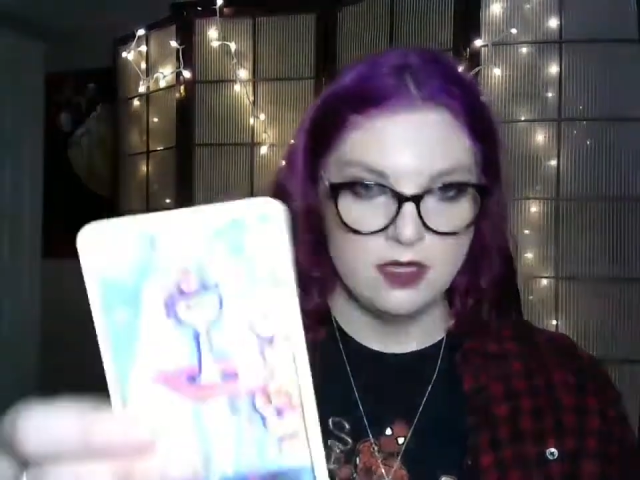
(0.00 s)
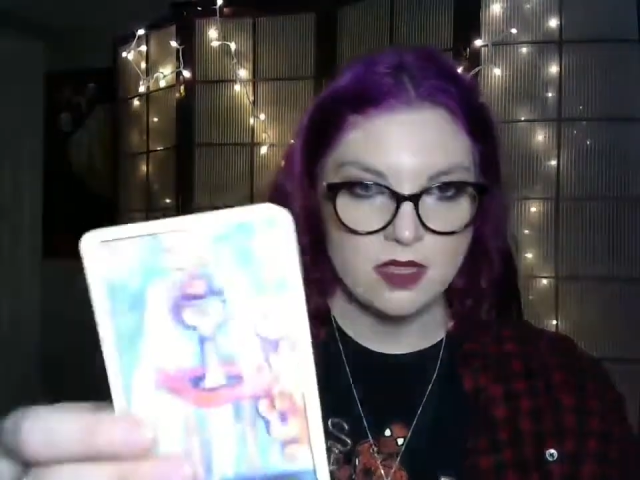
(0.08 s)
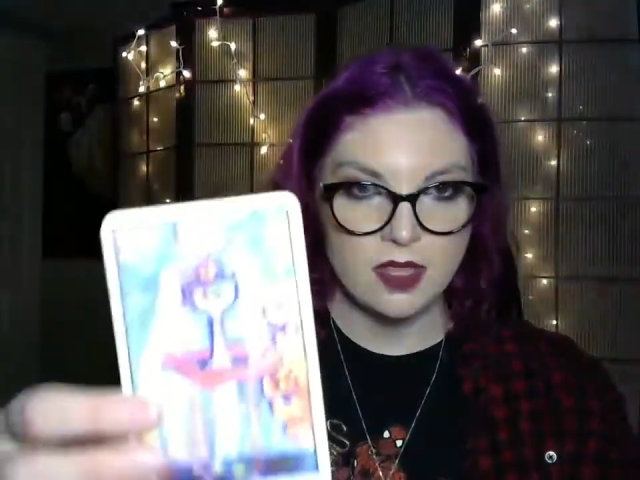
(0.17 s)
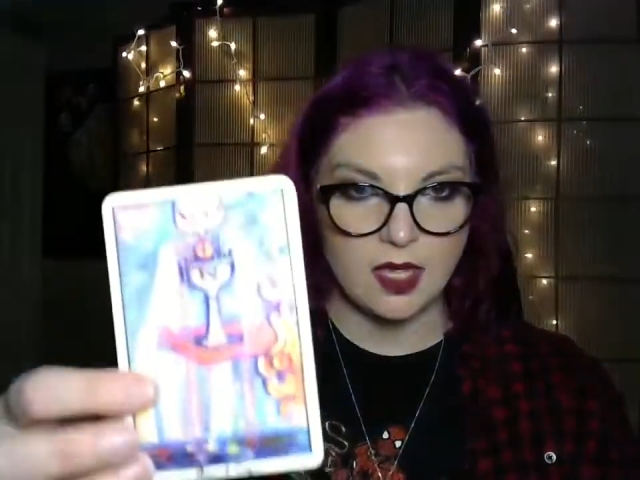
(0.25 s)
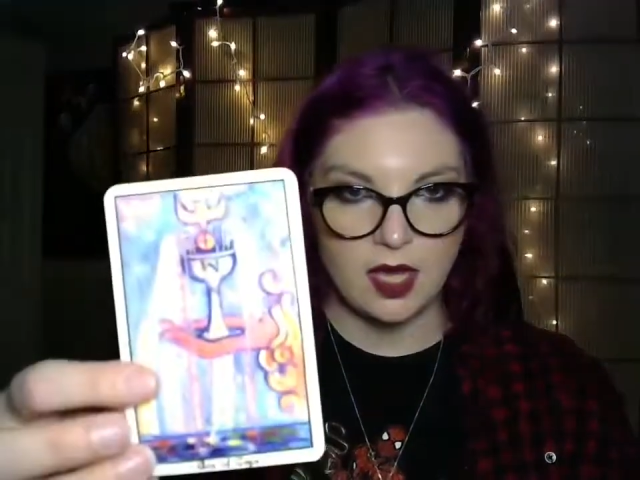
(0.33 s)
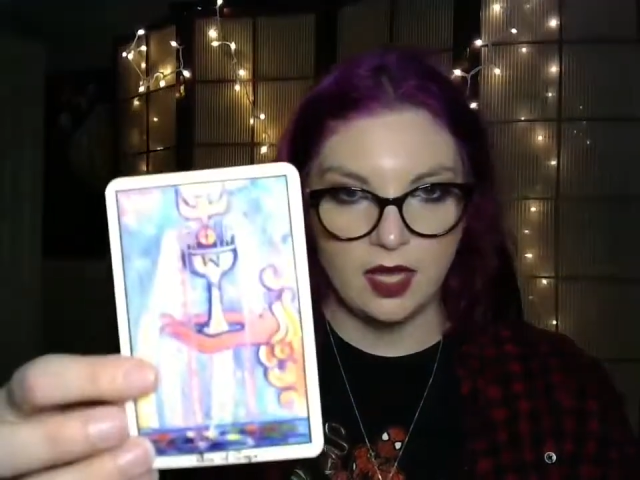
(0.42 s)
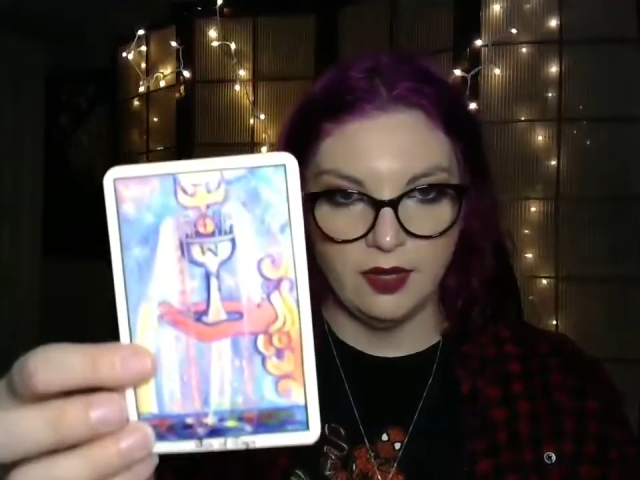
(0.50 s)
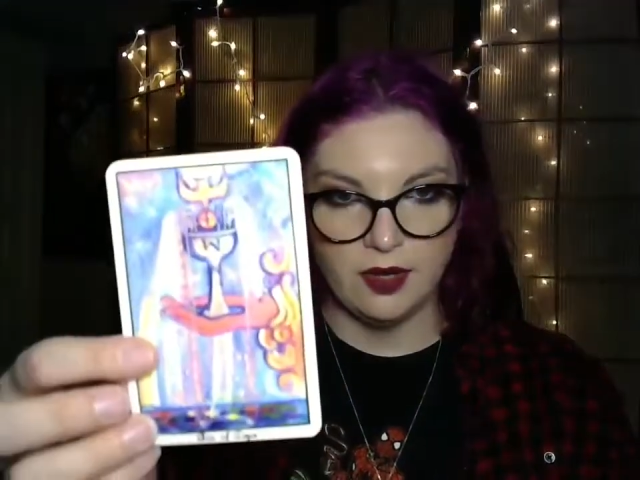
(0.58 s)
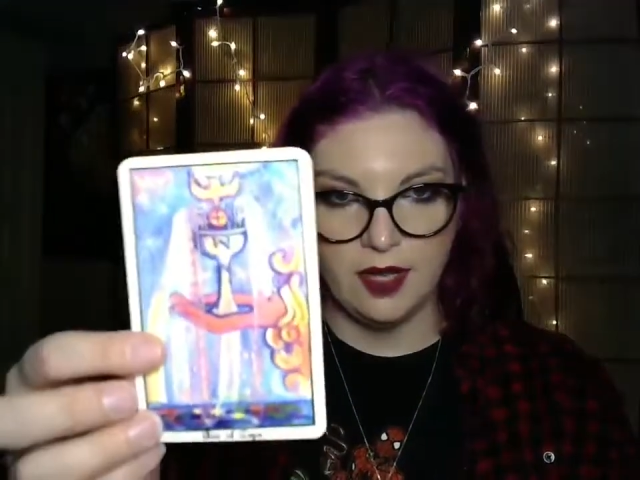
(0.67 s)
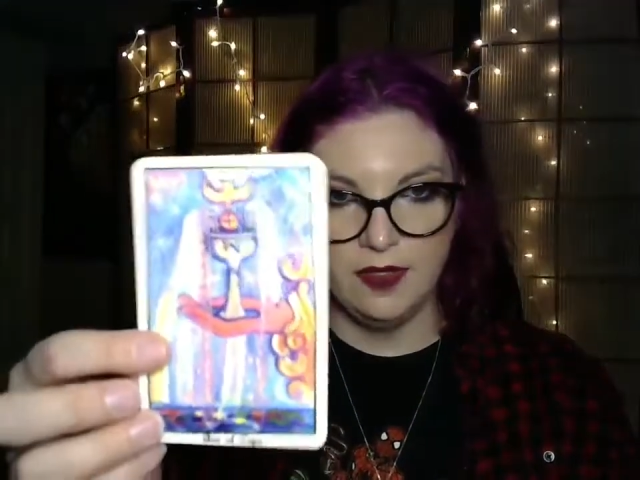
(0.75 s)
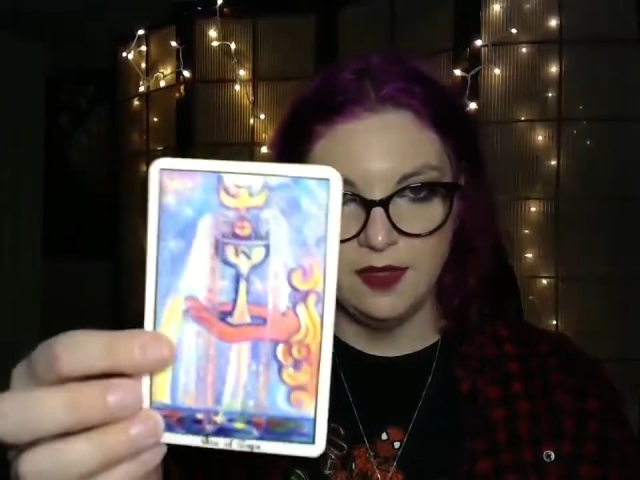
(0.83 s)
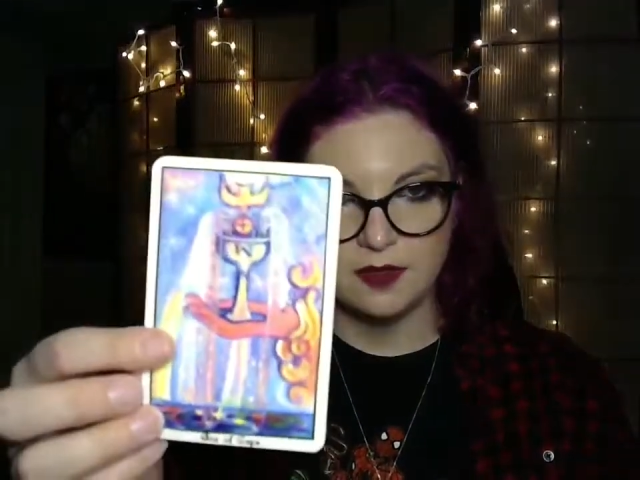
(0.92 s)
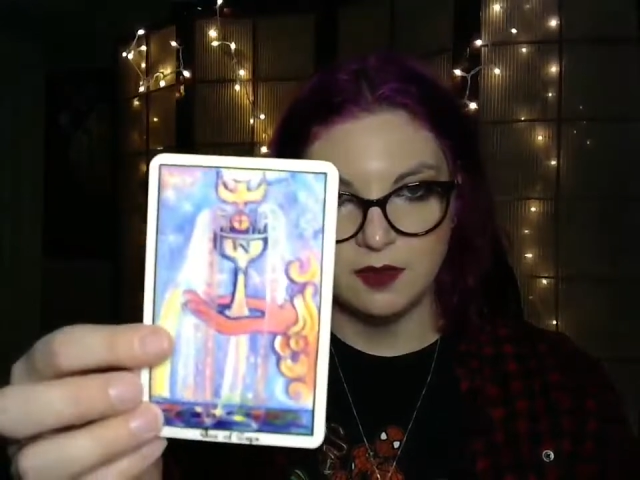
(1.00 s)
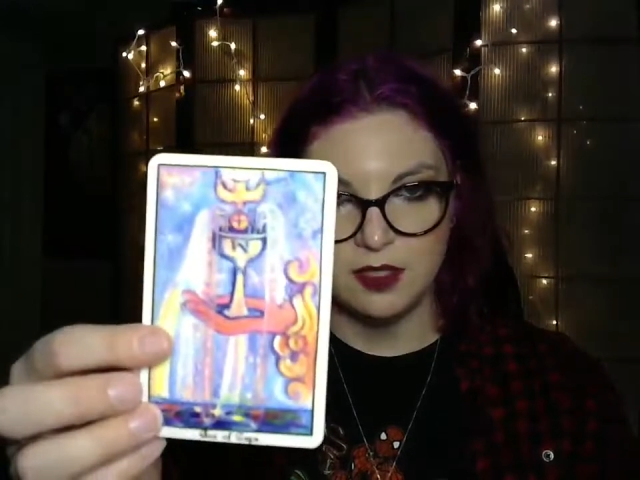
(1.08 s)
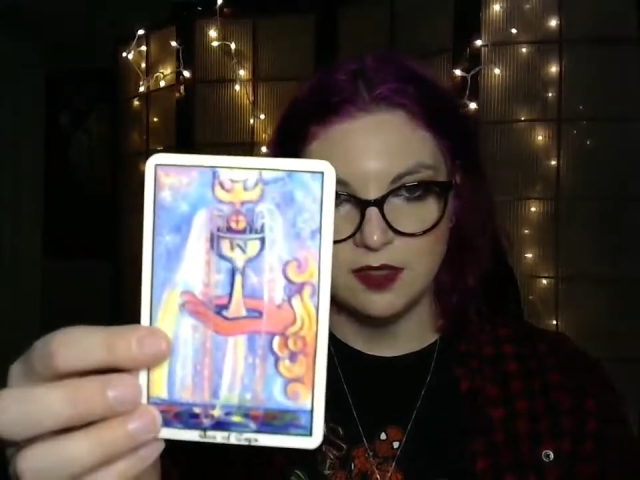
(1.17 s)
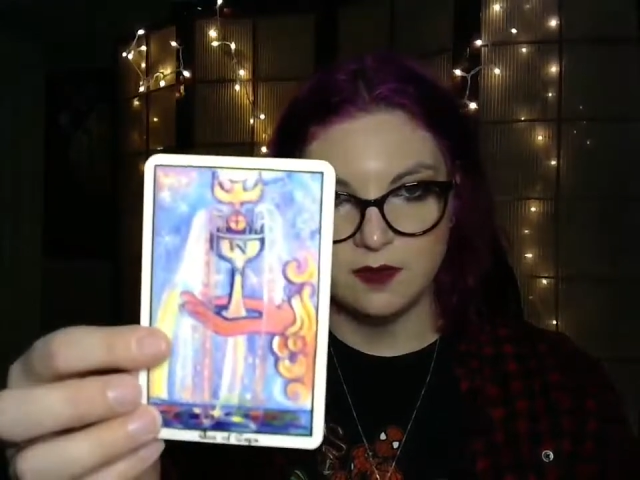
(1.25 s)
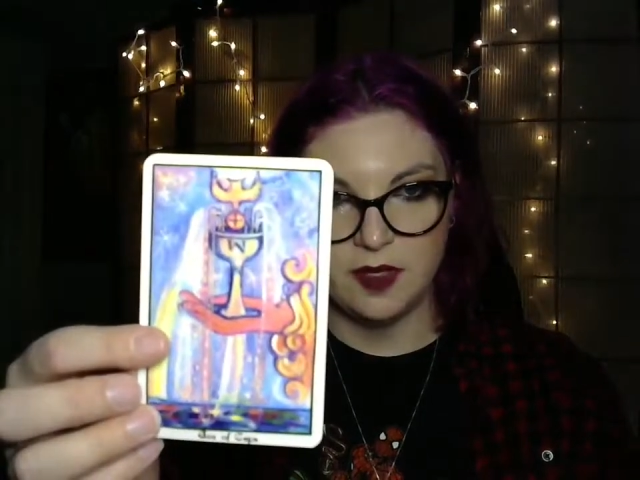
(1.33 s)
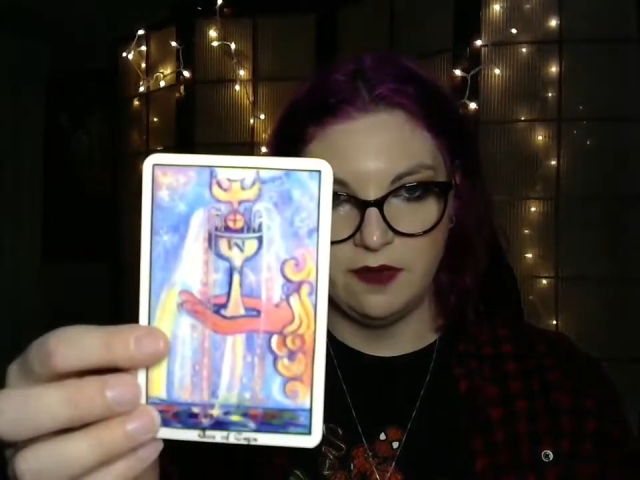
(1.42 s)
The color on this one
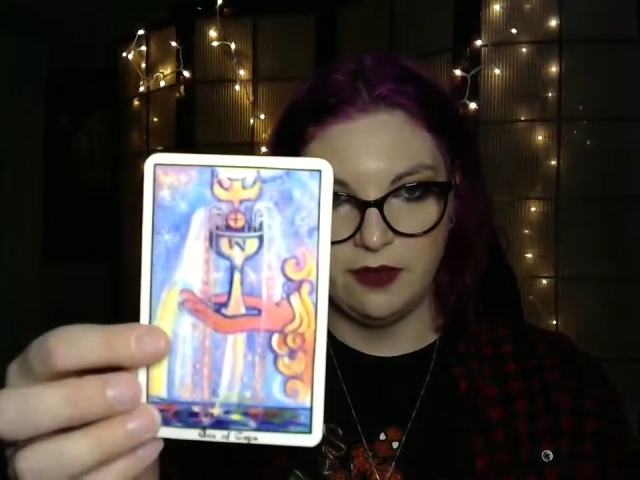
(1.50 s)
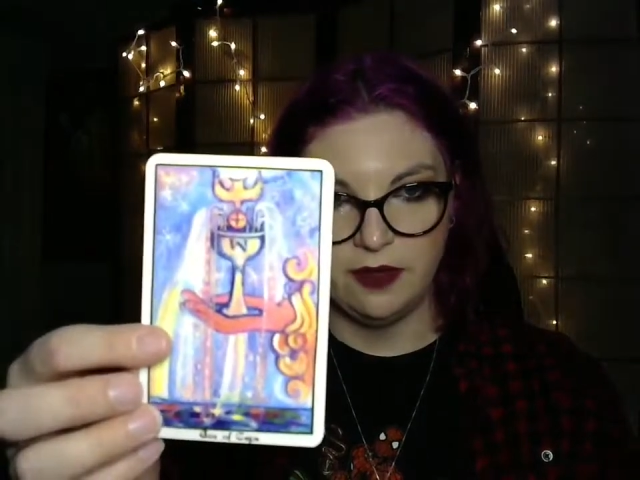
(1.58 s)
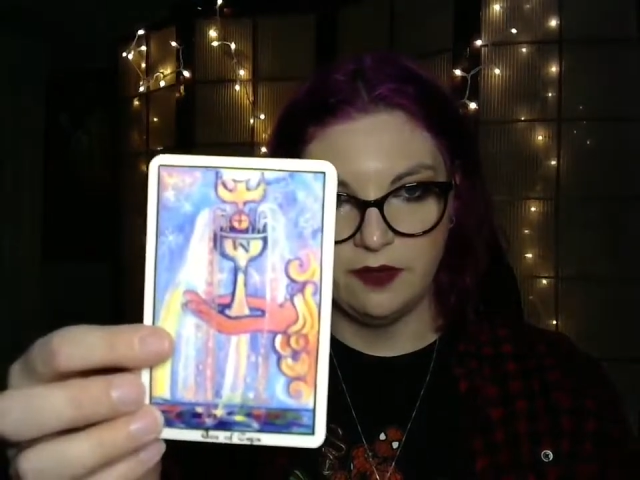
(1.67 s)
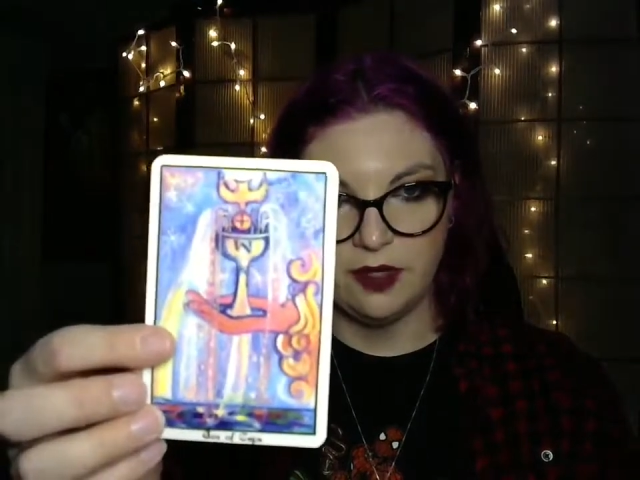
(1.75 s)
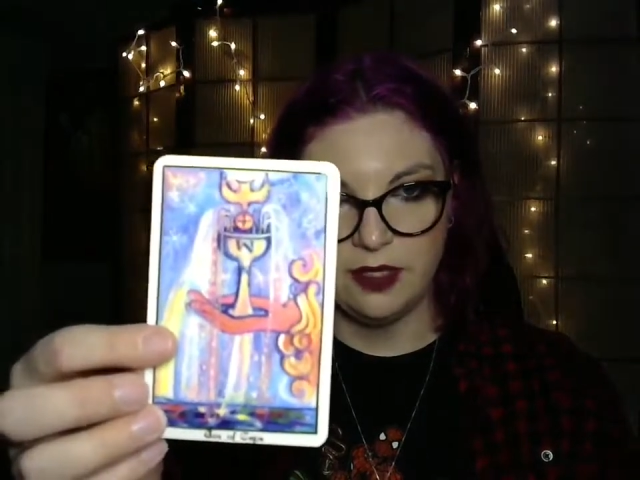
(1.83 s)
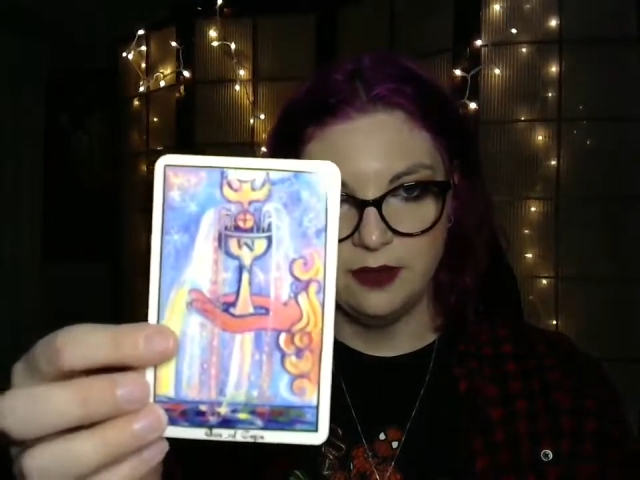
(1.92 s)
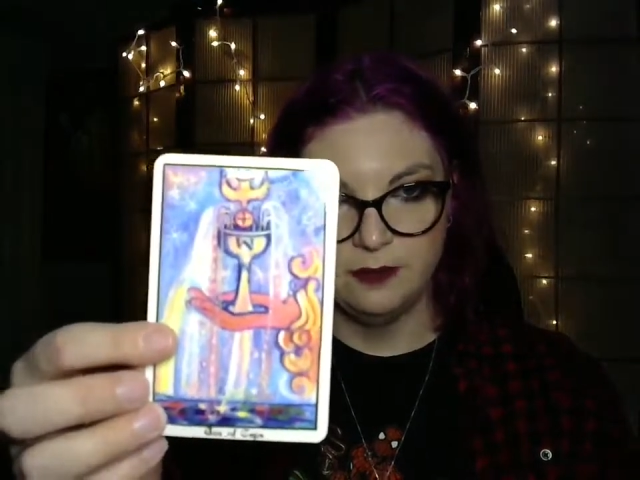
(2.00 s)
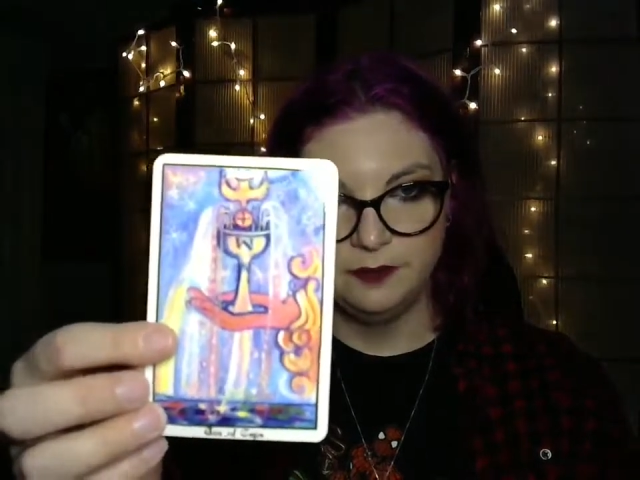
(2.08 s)
is my favorite.